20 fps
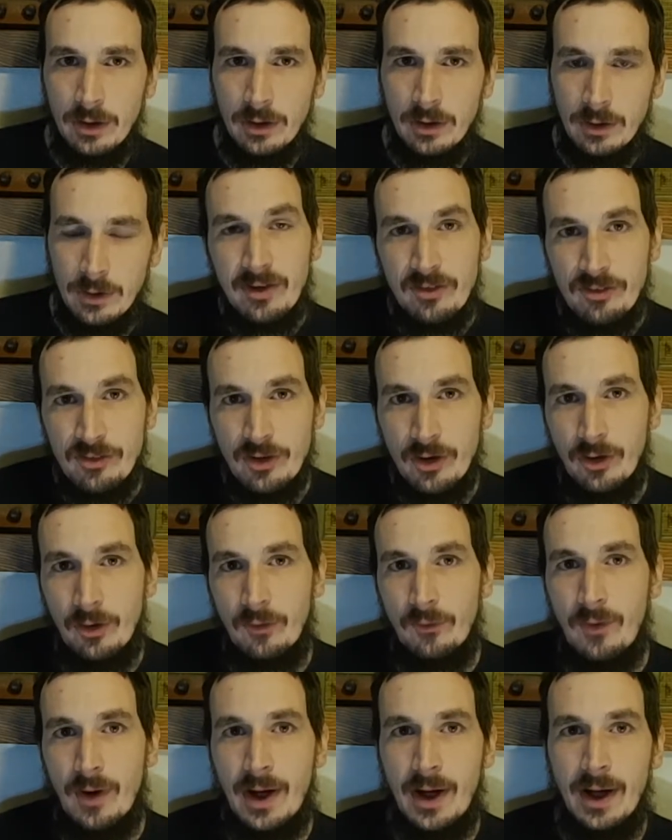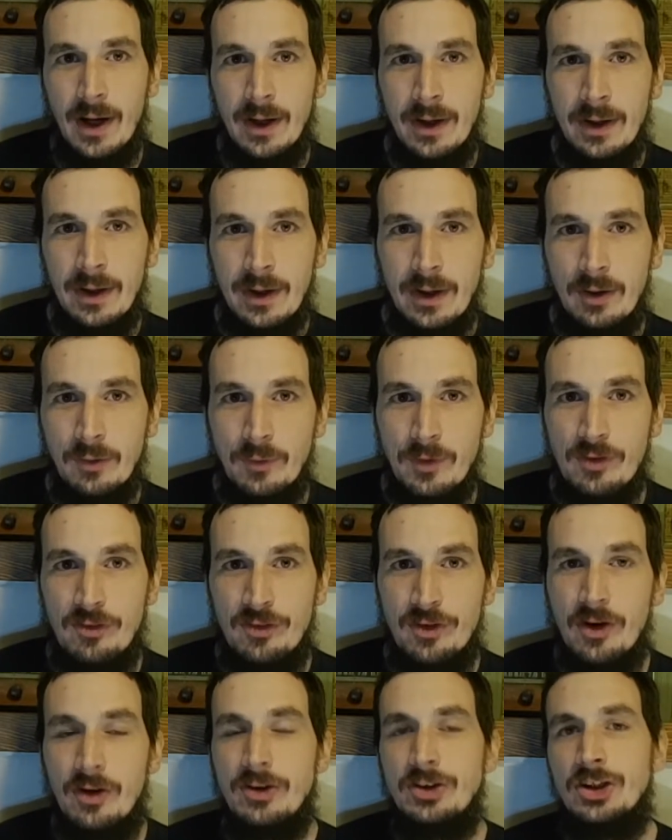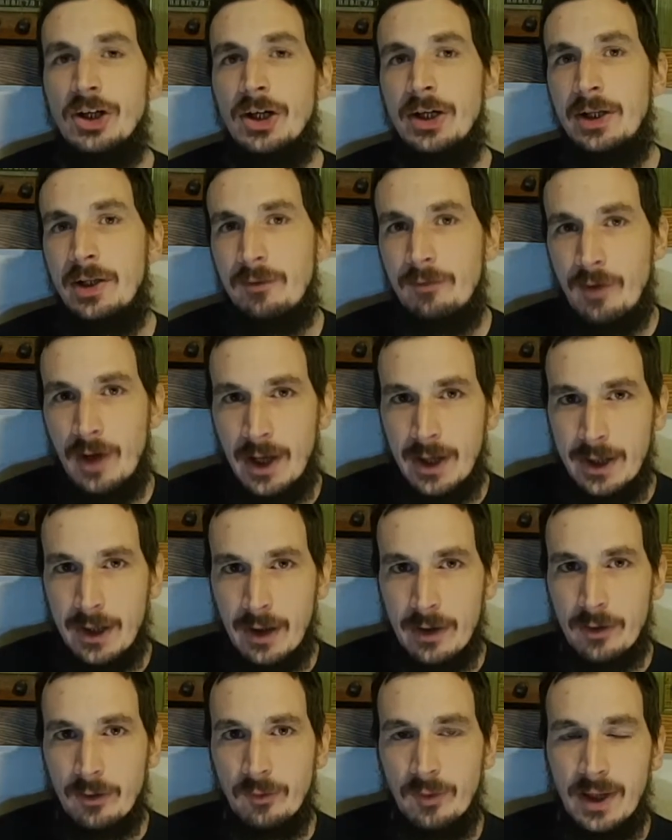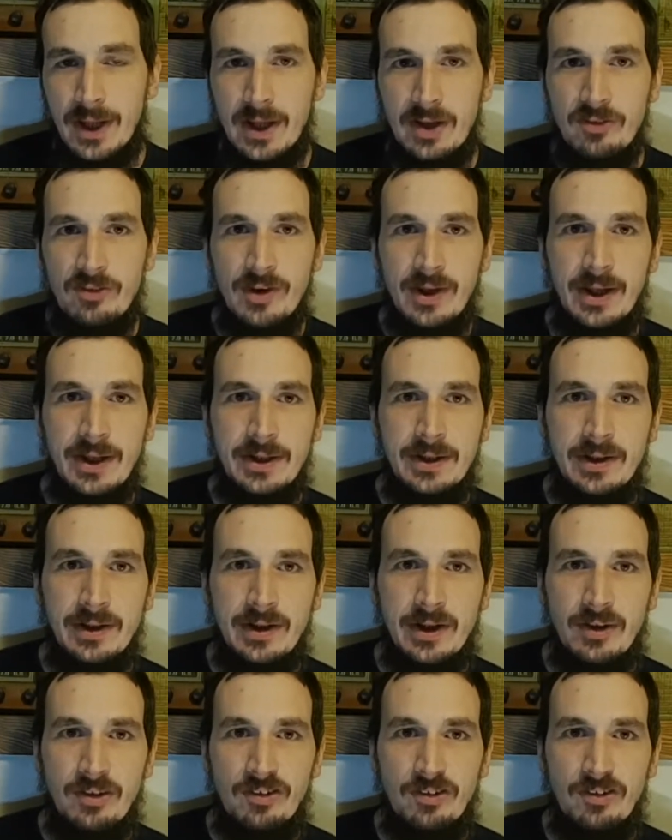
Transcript: And so we start trying to find other ways into this